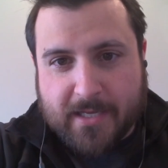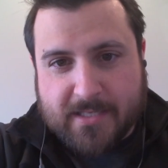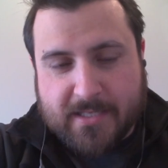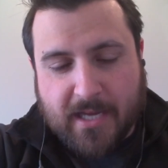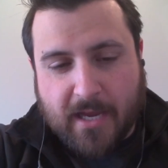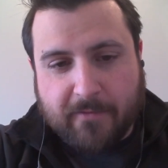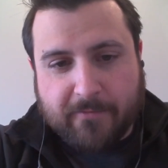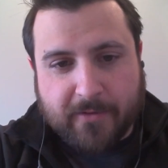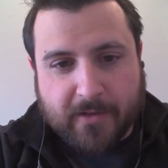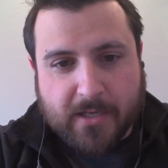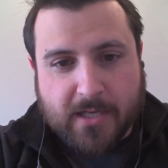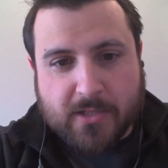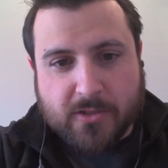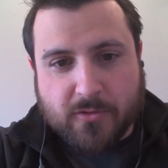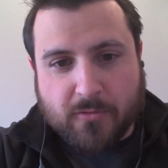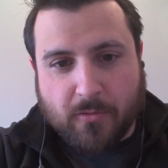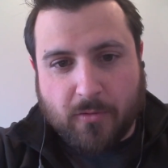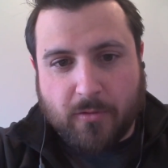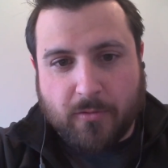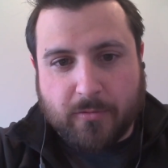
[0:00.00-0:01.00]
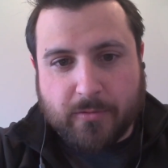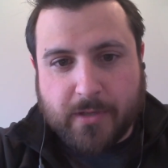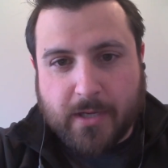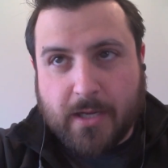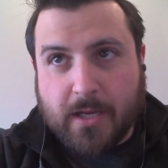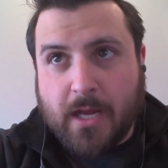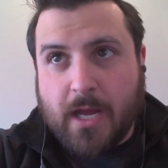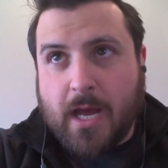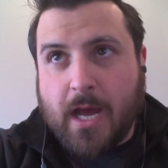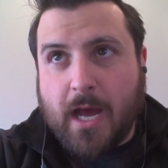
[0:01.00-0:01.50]
safe and controlled
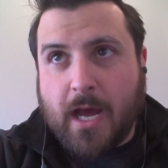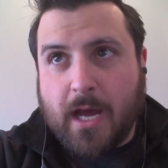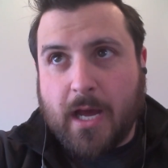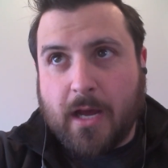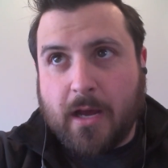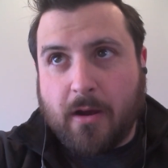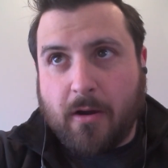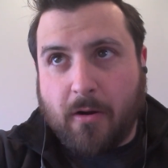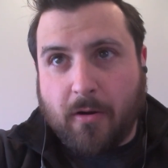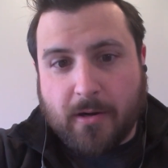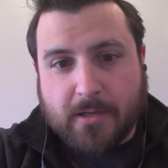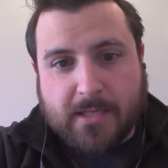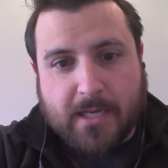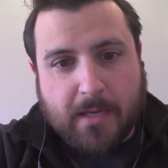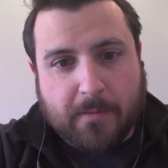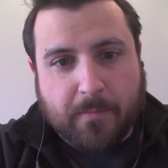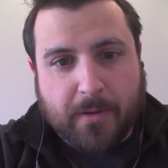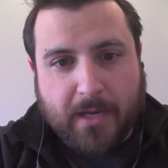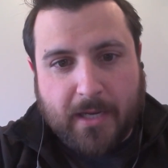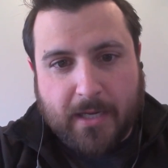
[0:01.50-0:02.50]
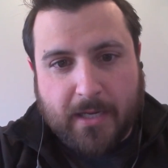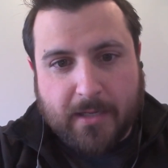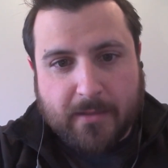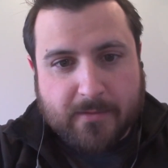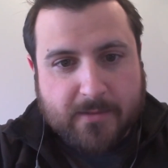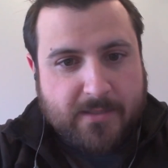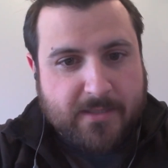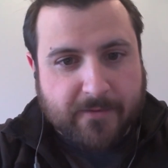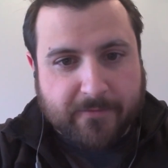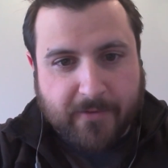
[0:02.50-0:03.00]

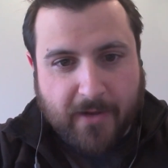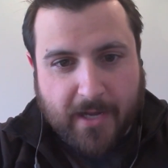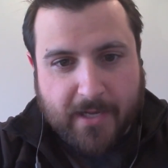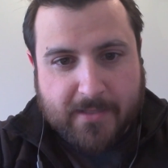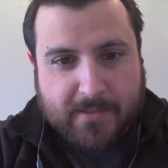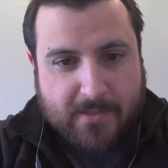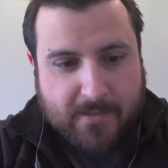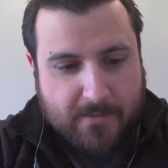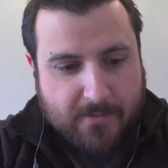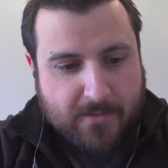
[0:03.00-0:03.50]
RTP device.